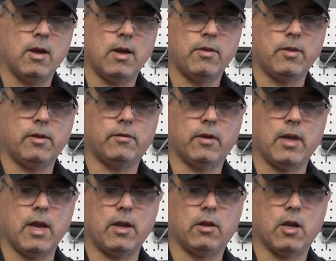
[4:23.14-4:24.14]
And these
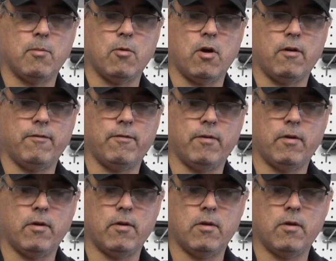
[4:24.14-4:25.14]
again come off
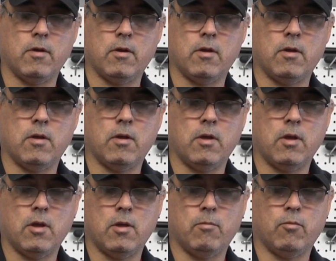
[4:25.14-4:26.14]

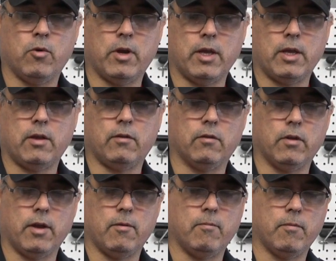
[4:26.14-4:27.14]
pretty
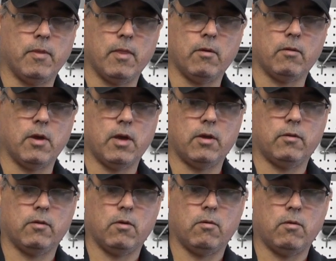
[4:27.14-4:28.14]
easily. Okay,
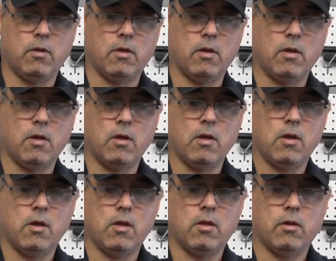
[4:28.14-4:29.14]
so
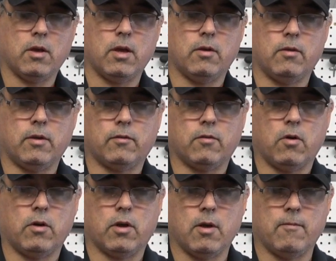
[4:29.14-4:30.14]
okay, that's starting
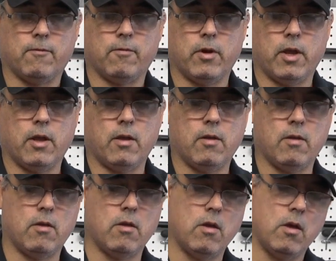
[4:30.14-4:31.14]
to come free.
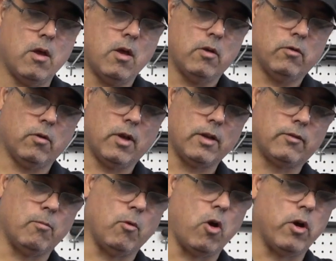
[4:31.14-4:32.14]
So we got
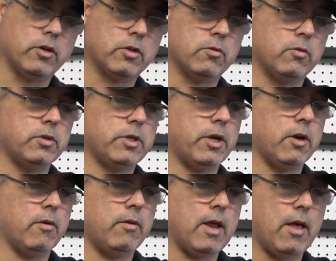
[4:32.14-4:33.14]
some long screws
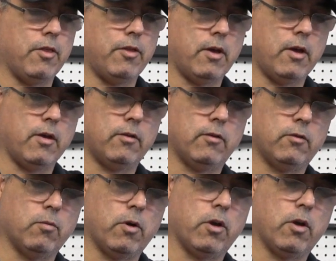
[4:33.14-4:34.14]
here. Now this is
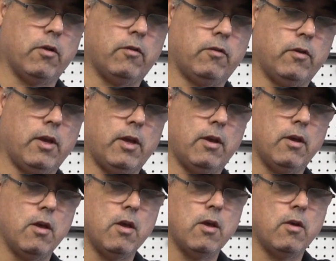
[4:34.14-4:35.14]
where you're going to see
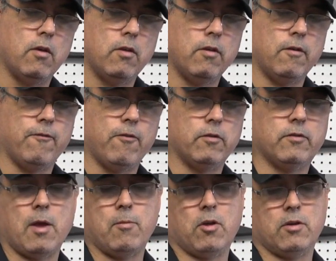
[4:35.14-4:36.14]
the first
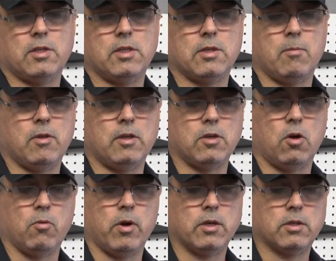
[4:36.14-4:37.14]
time you're going to see some of these
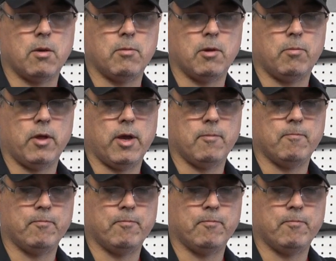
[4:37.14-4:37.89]
O-rings come into play.